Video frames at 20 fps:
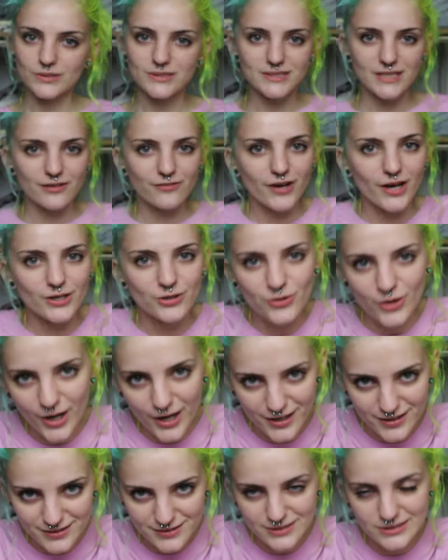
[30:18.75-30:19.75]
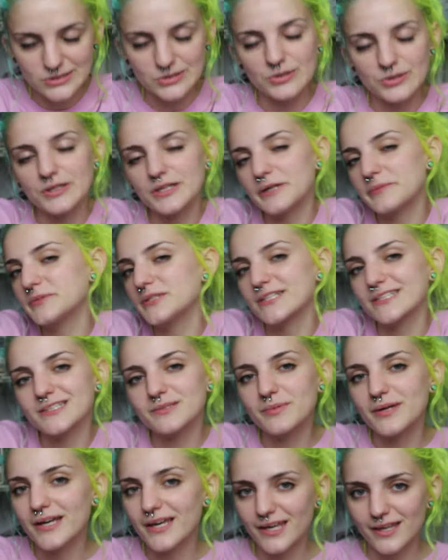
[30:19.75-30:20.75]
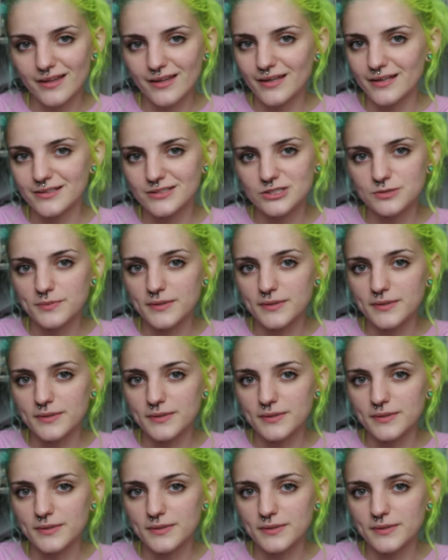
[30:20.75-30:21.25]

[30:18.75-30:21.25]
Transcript: Stay around, you guys. Don't get abducted by aliens